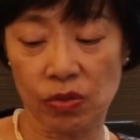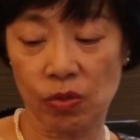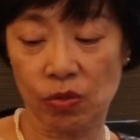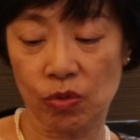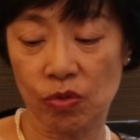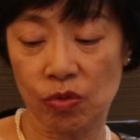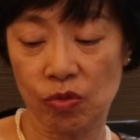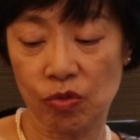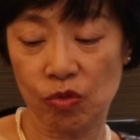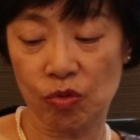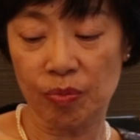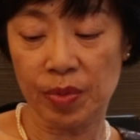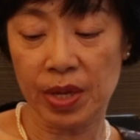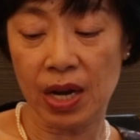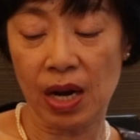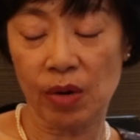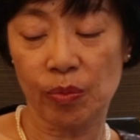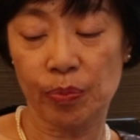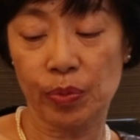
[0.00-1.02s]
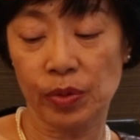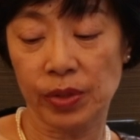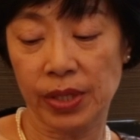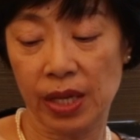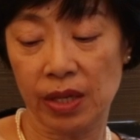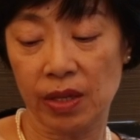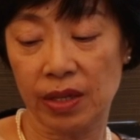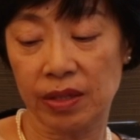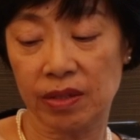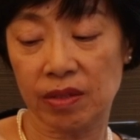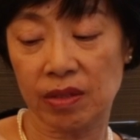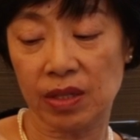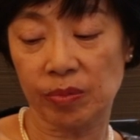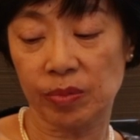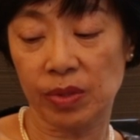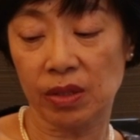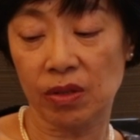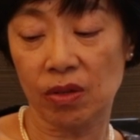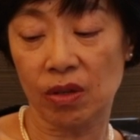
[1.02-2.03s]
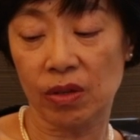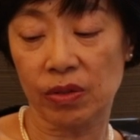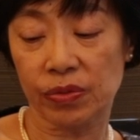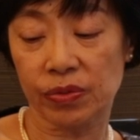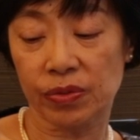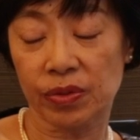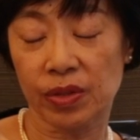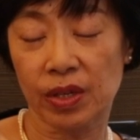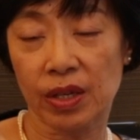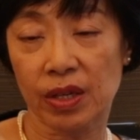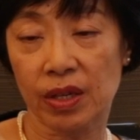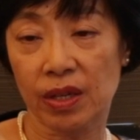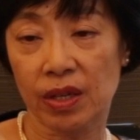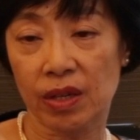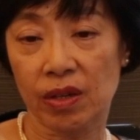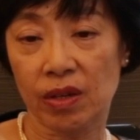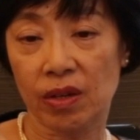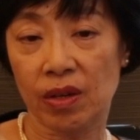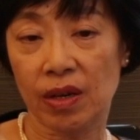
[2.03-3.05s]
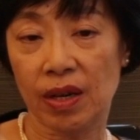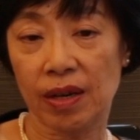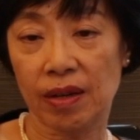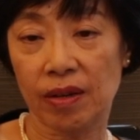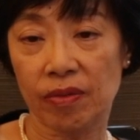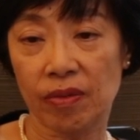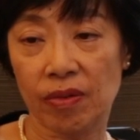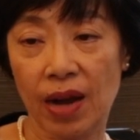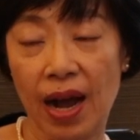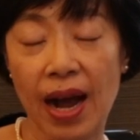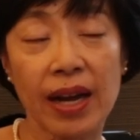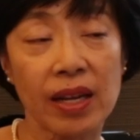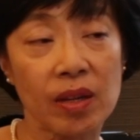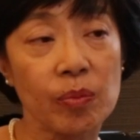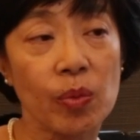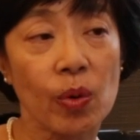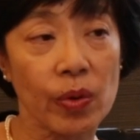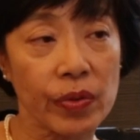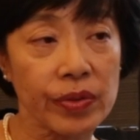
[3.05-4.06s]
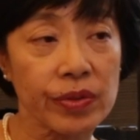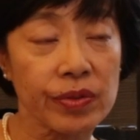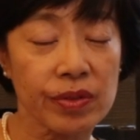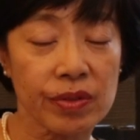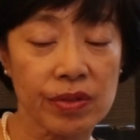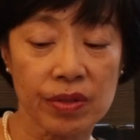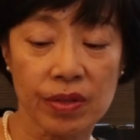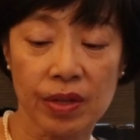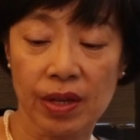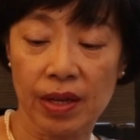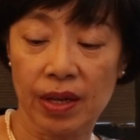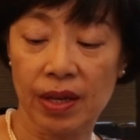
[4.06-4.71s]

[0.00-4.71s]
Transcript: So to me, I would put that as something of high importance.